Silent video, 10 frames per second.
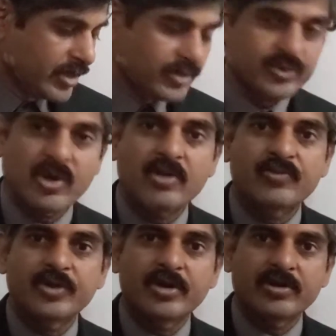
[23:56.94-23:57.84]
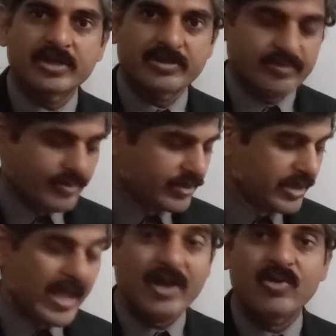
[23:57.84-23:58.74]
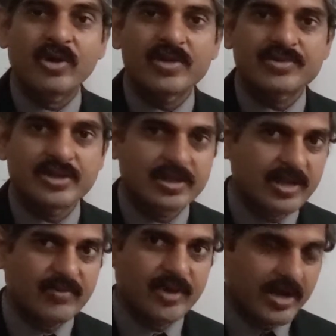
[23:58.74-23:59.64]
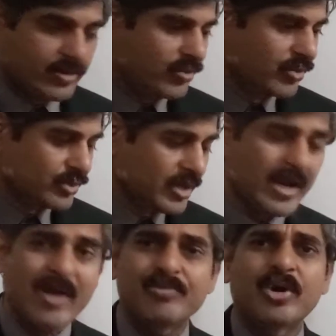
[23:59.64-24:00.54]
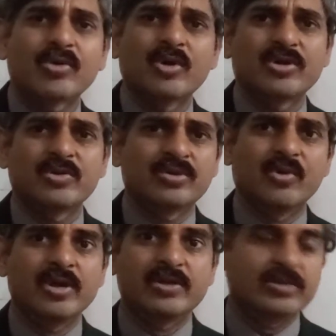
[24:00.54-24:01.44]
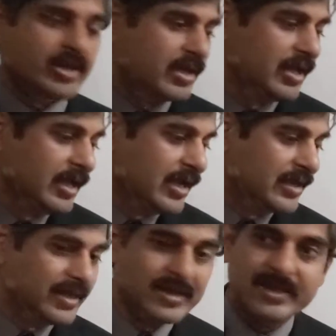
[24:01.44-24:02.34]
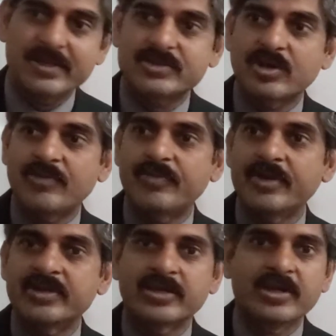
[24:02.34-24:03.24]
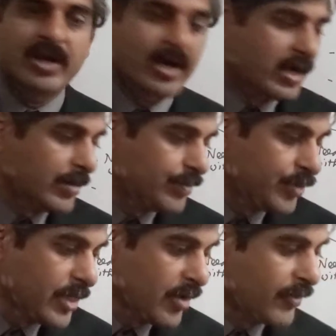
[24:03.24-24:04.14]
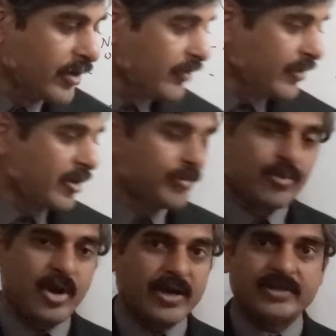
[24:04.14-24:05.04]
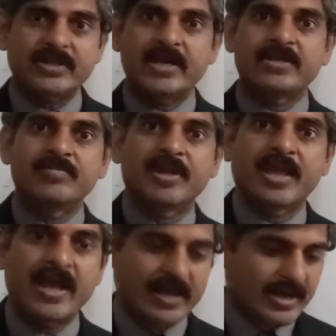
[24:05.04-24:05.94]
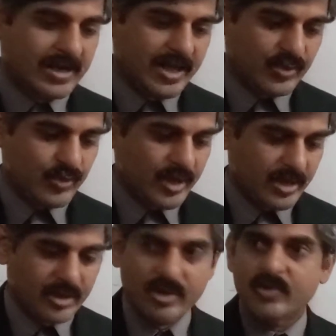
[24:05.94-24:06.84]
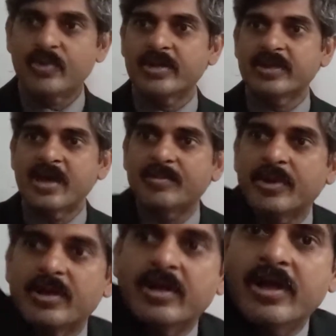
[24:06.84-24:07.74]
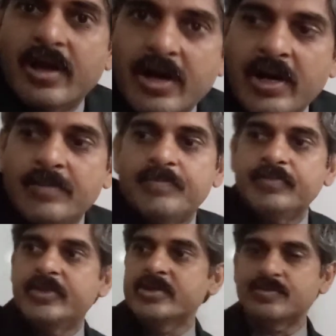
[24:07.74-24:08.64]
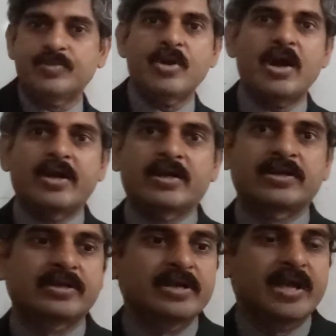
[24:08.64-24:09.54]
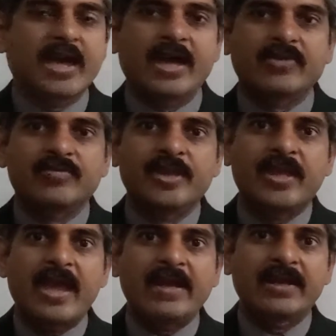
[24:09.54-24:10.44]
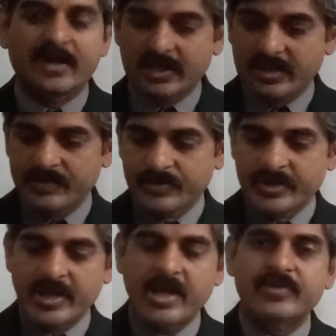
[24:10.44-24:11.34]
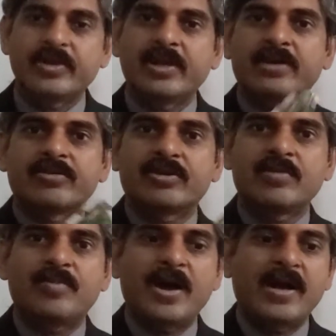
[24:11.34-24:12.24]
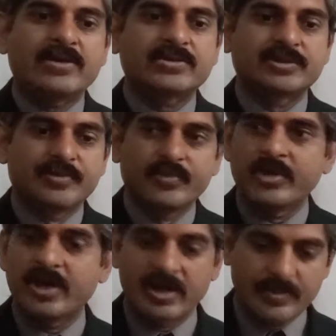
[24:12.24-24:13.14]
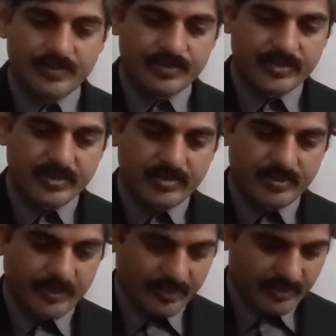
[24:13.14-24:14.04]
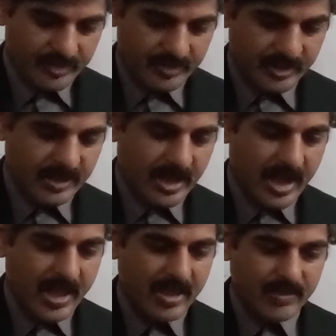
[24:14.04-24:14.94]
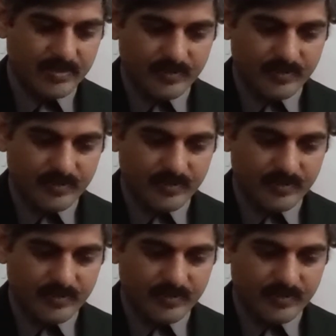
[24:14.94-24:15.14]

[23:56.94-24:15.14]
software, or the accuracy that we had to go through, and I'm not going to go into the details of it. Uh, One of our products had the mechanical as well. For example, this product has mechanical, has electrical parts. Um, Before we do that, I